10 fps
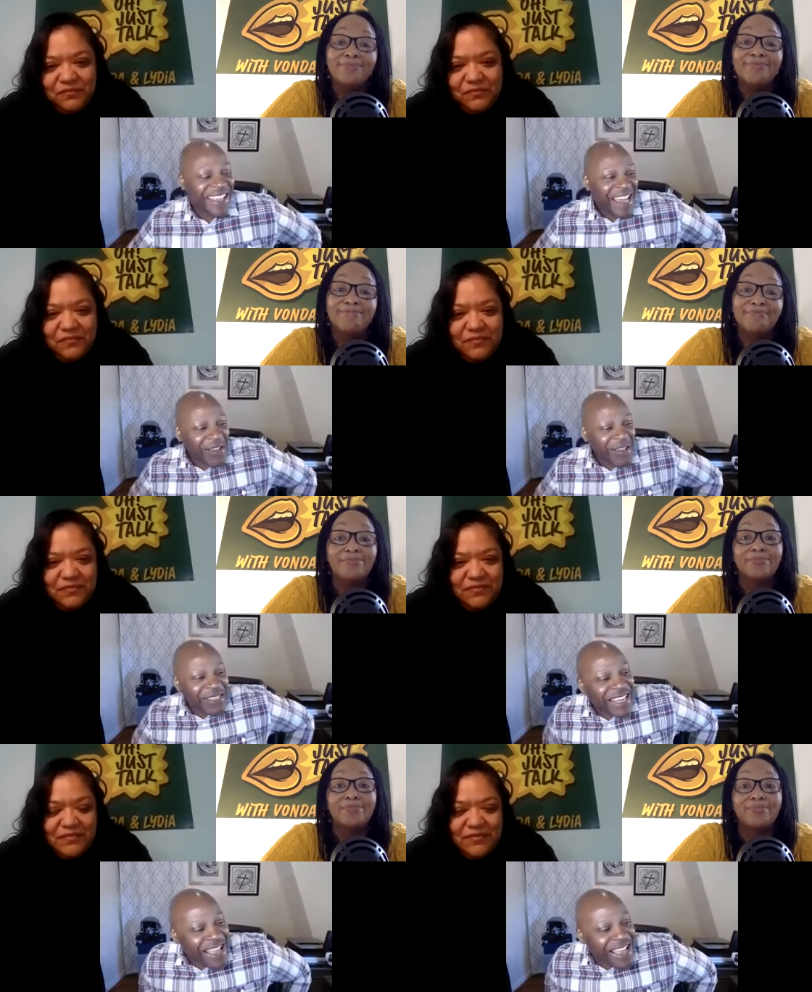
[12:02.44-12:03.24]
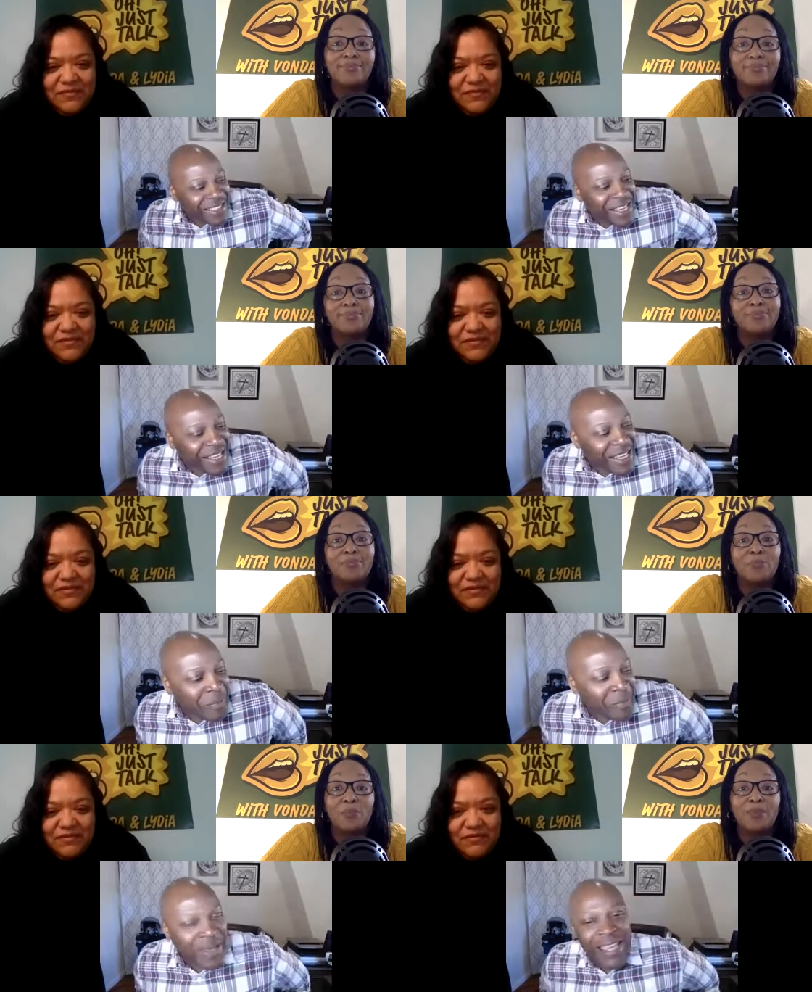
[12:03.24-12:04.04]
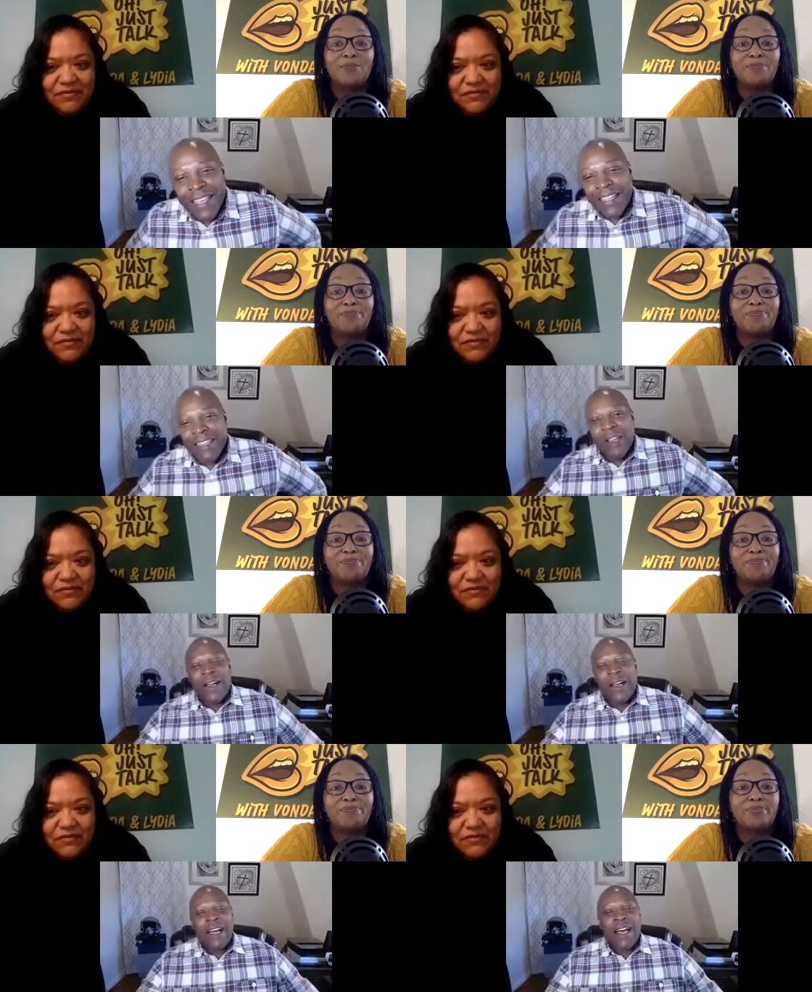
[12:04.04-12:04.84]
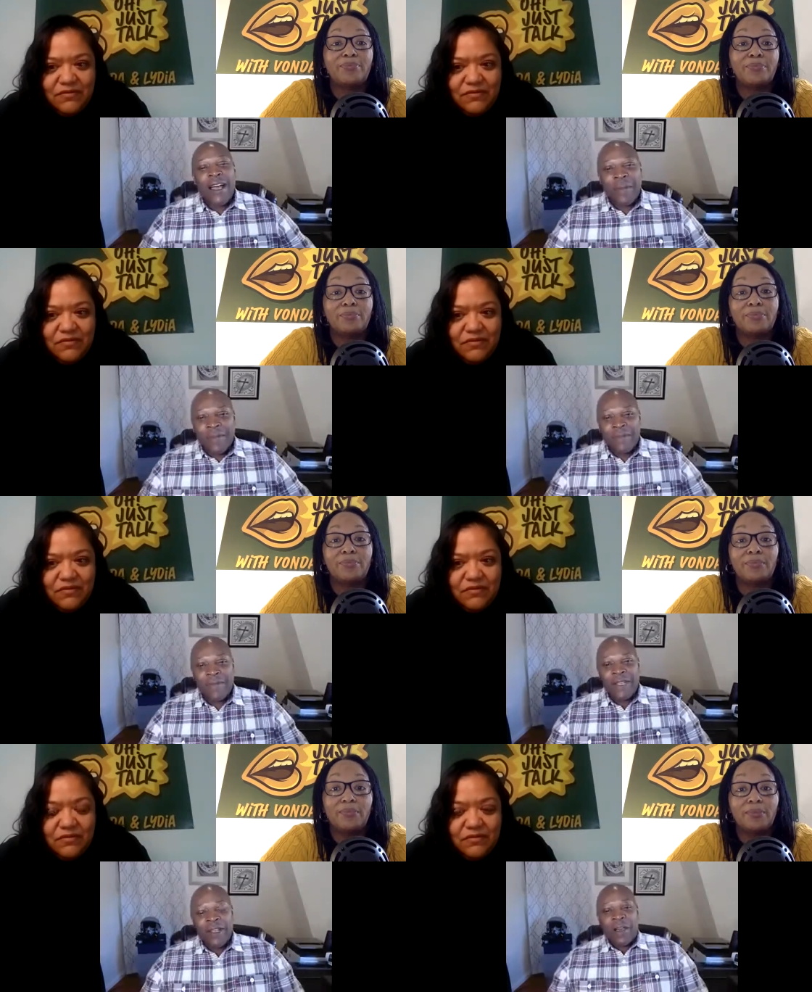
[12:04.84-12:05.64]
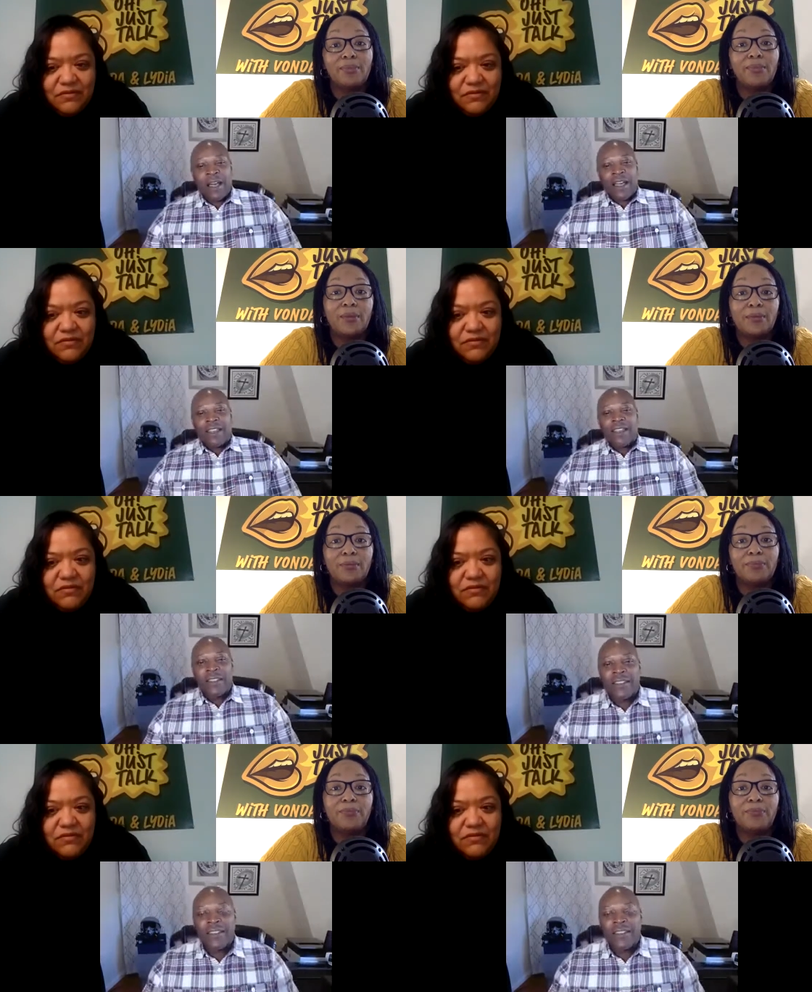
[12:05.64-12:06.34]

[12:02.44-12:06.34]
Speaker 1: I was going to ask Lydia, being you know, um, you know, uh, uh,